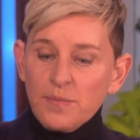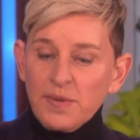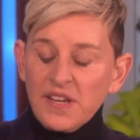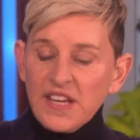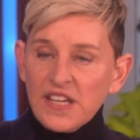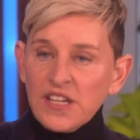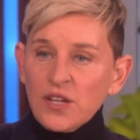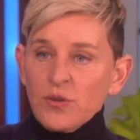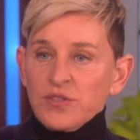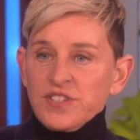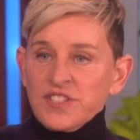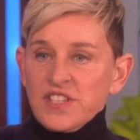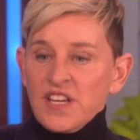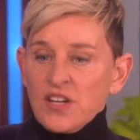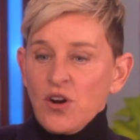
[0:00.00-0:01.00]
the beginning, or
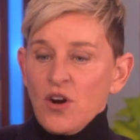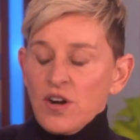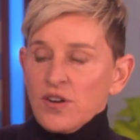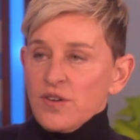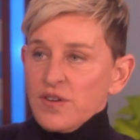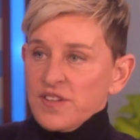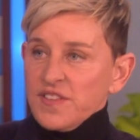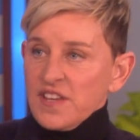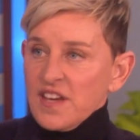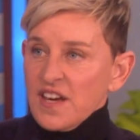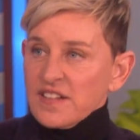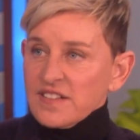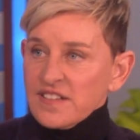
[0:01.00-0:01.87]
does it get harder at the end? I'll